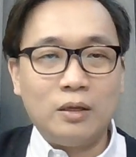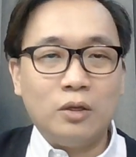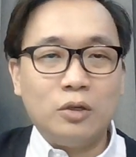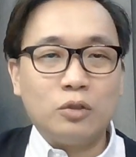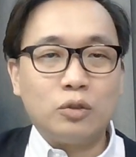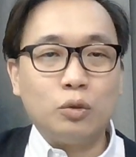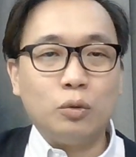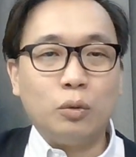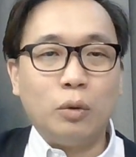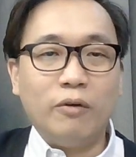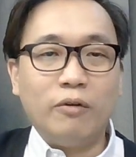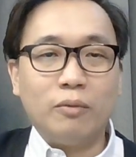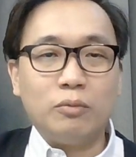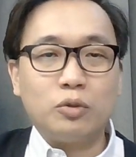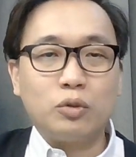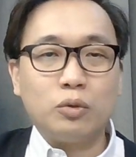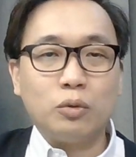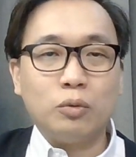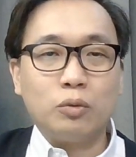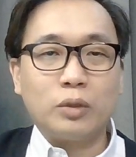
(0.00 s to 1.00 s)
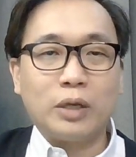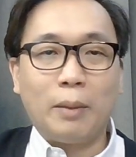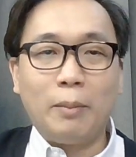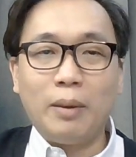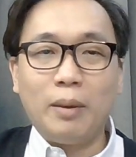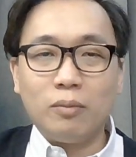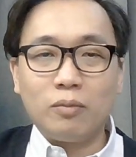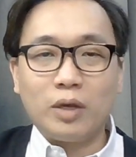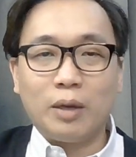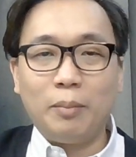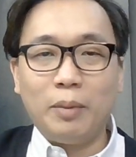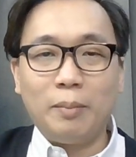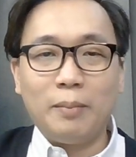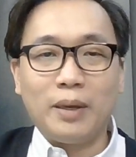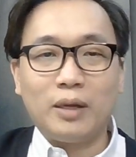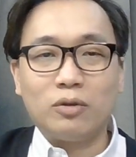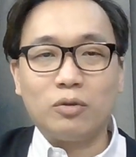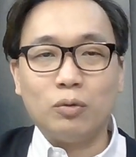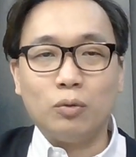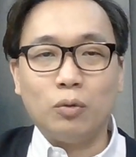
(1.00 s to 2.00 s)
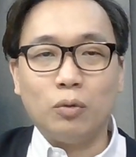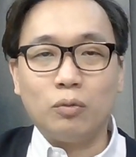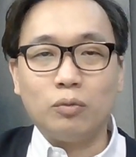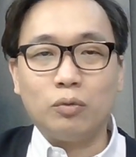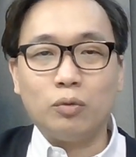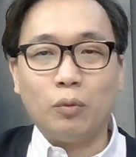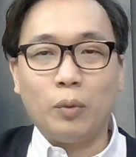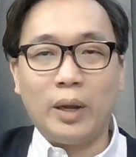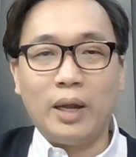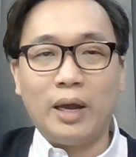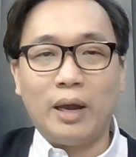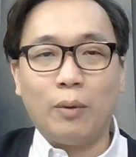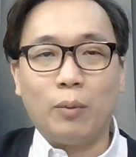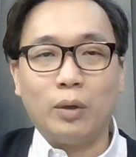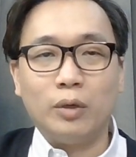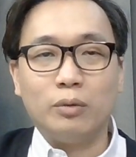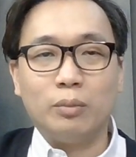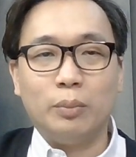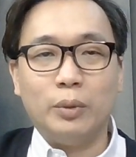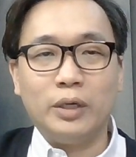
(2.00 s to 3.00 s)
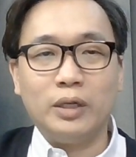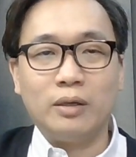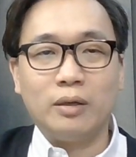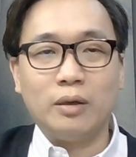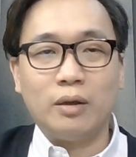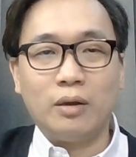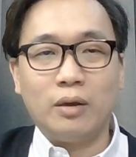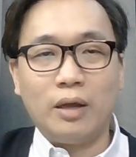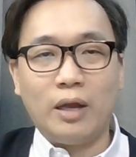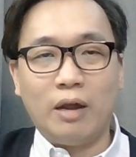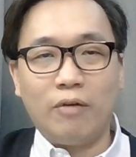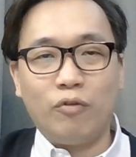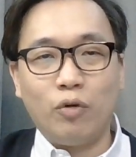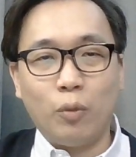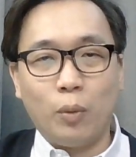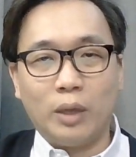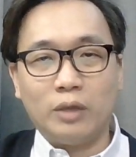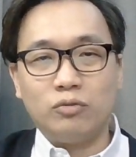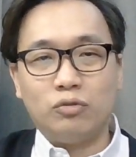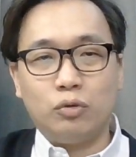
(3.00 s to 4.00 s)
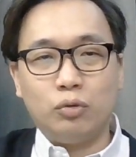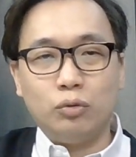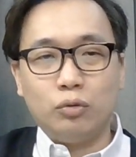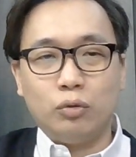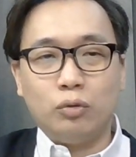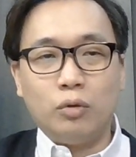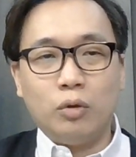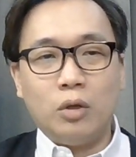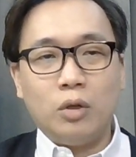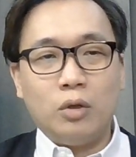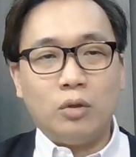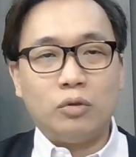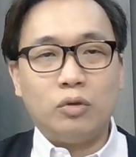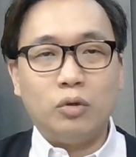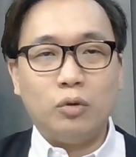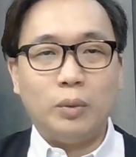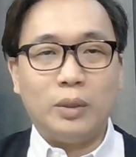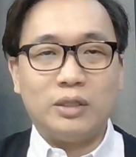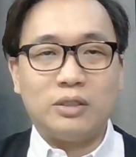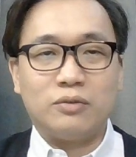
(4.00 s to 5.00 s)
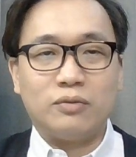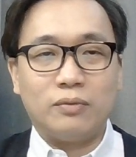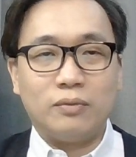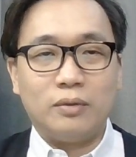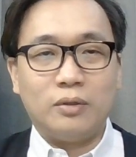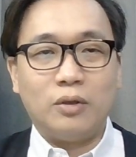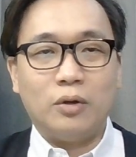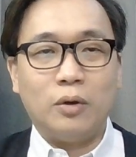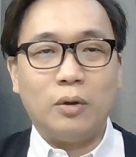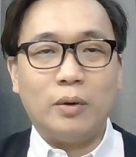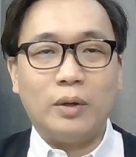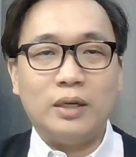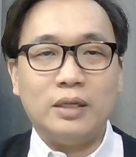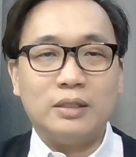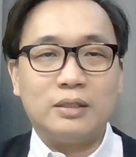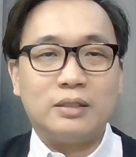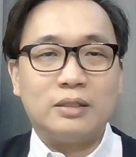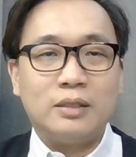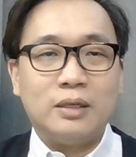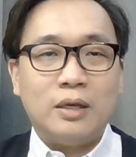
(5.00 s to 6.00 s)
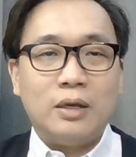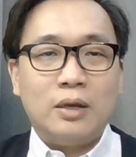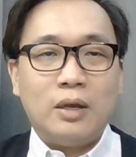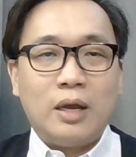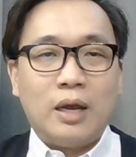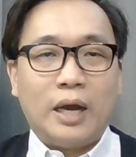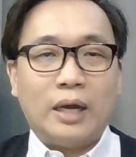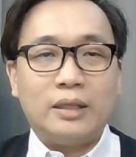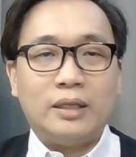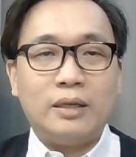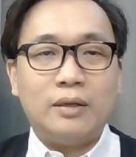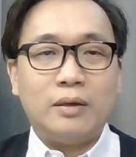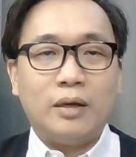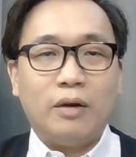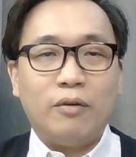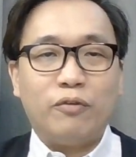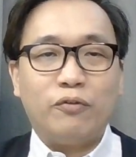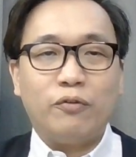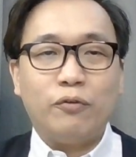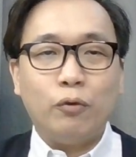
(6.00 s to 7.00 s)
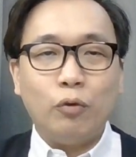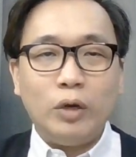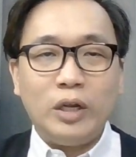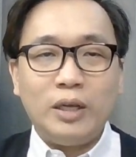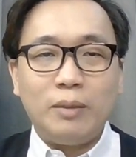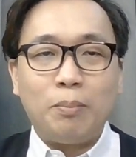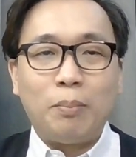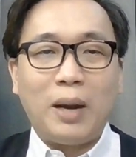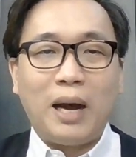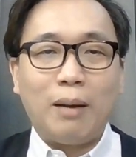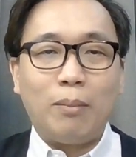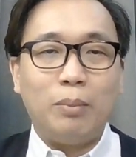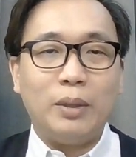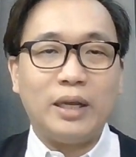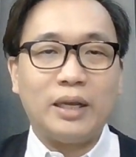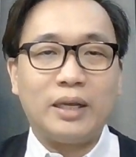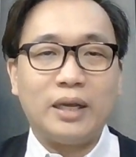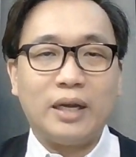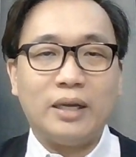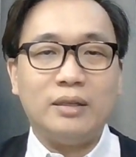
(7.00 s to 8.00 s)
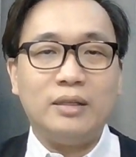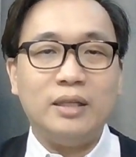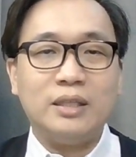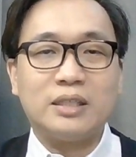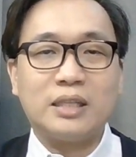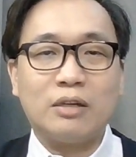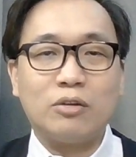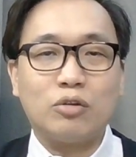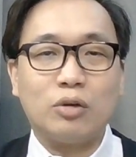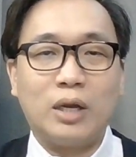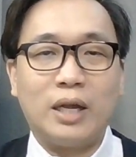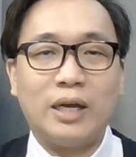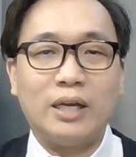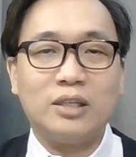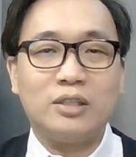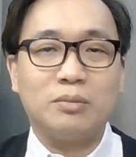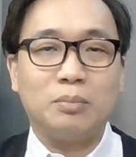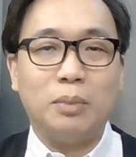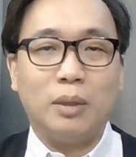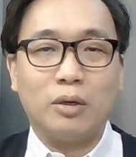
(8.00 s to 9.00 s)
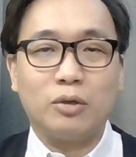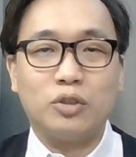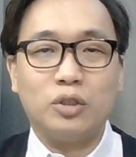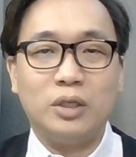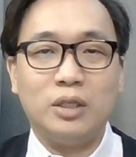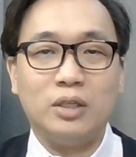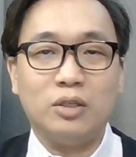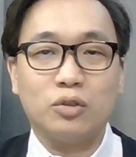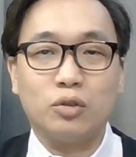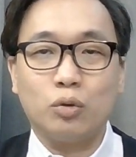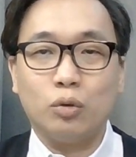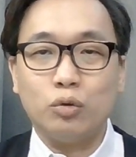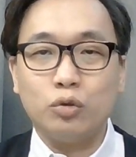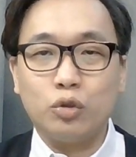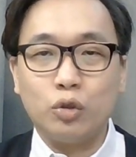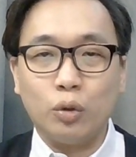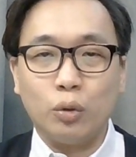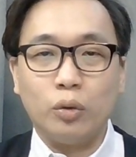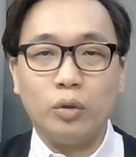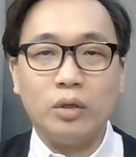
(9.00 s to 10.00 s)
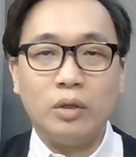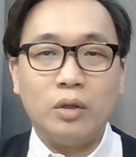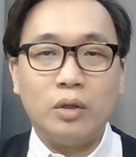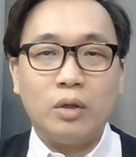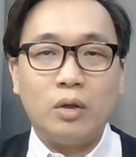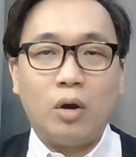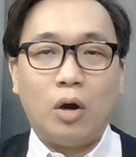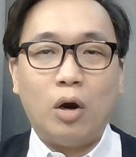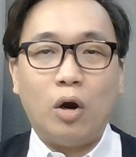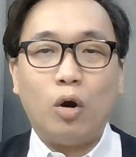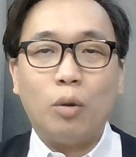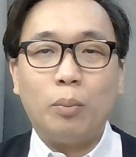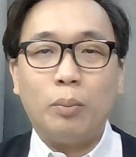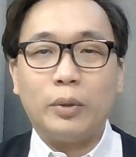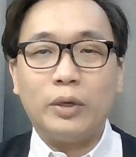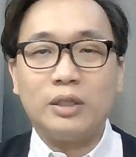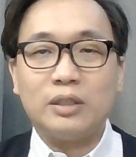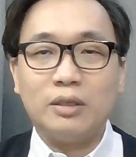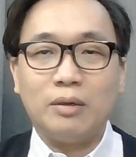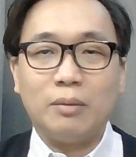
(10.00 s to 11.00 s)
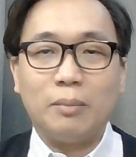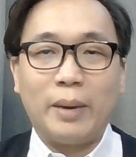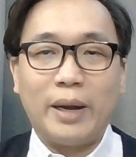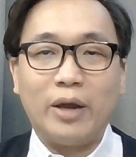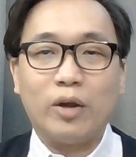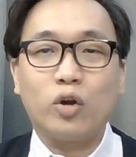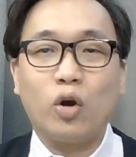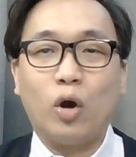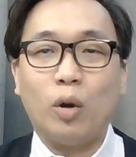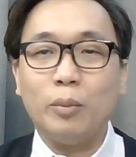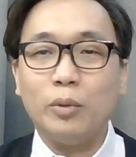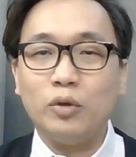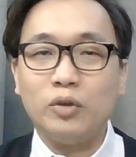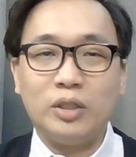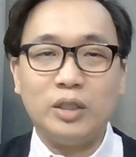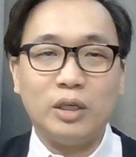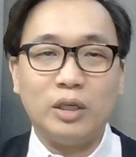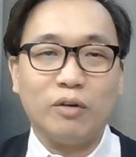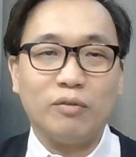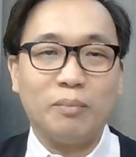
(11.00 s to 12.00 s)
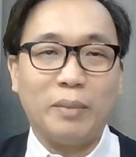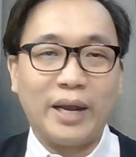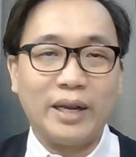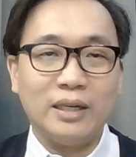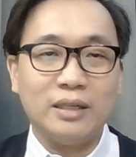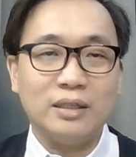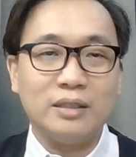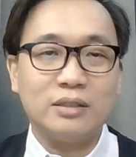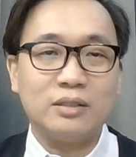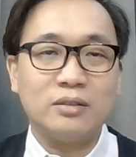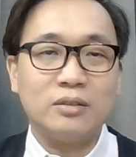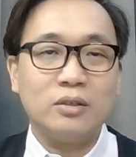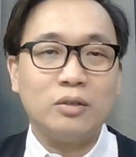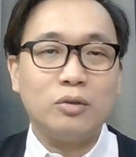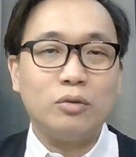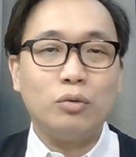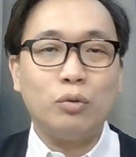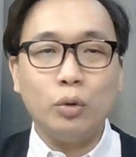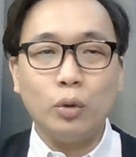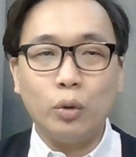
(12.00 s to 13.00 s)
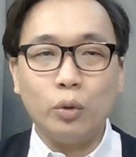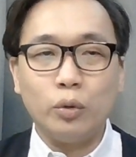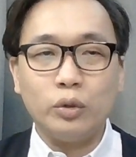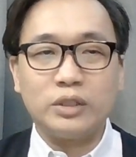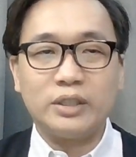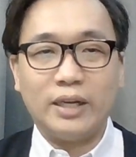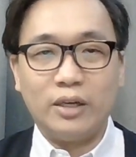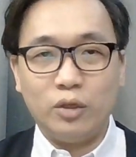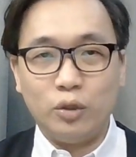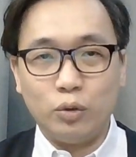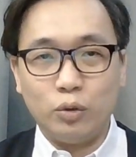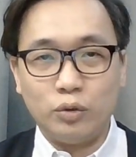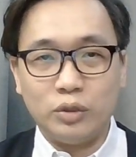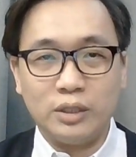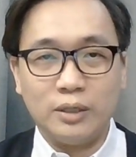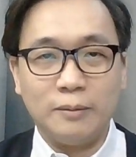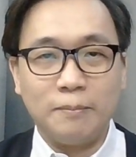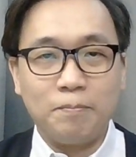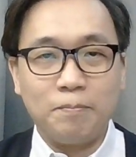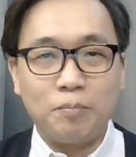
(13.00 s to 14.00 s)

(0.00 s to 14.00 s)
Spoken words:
So coming back to where I want to bring everyone towards, is, I think a fully public and decentralized blockchain is controlled or operated by a community of miners, nodes, and users.